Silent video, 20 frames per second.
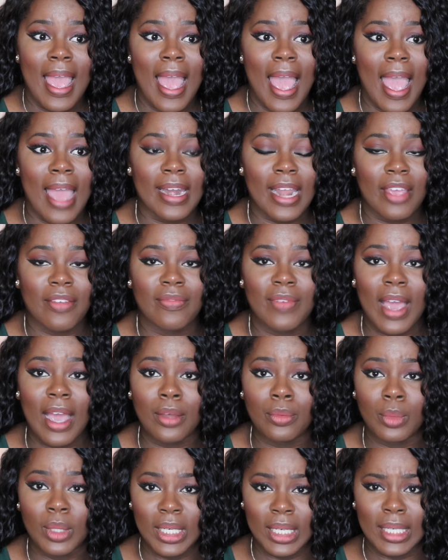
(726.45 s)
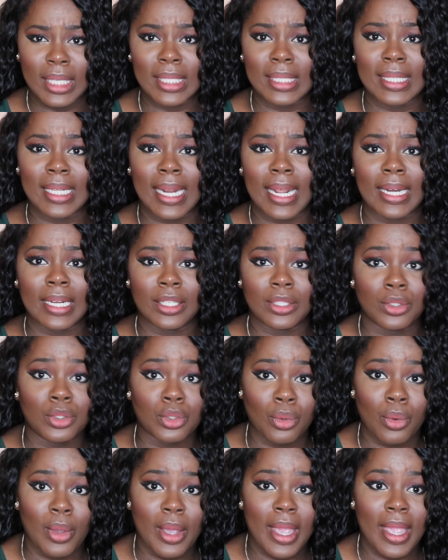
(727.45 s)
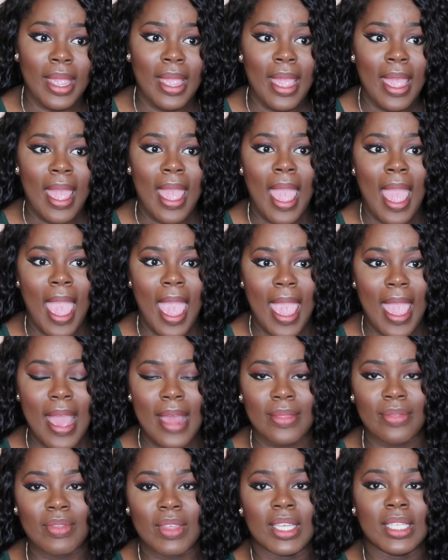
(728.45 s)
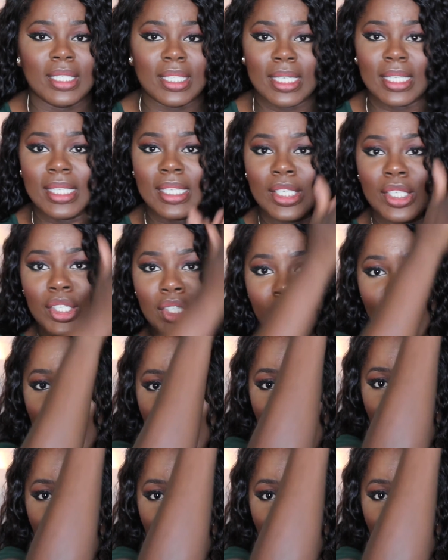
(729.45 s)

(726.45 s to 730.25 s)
and I found what it is that I enjoy, and these